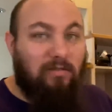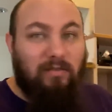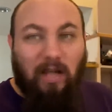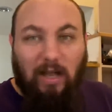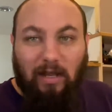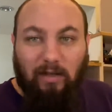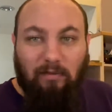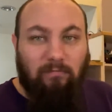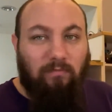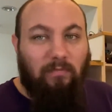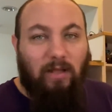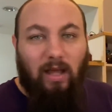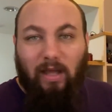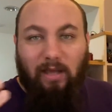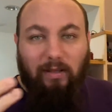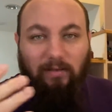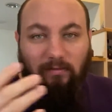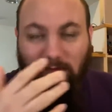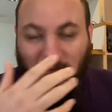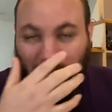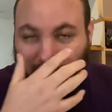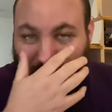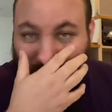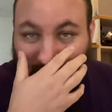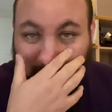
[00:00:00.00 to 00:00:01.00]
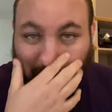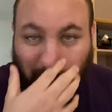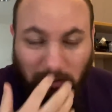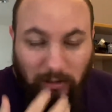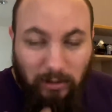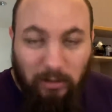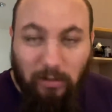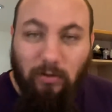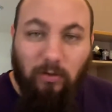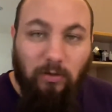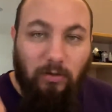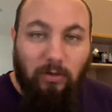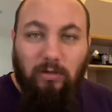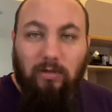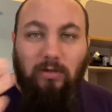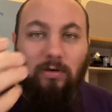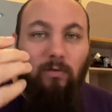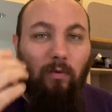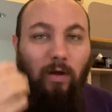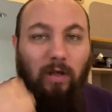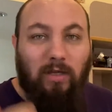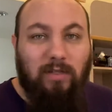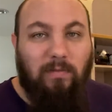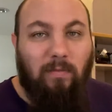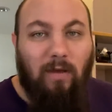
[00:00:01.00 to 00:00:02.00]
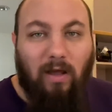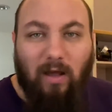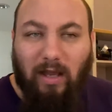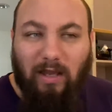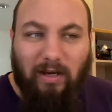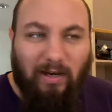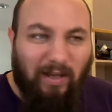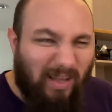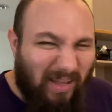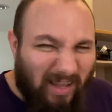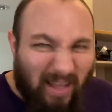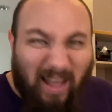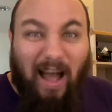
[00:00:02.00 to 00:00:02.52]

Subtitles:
I did this too, you should watch mine.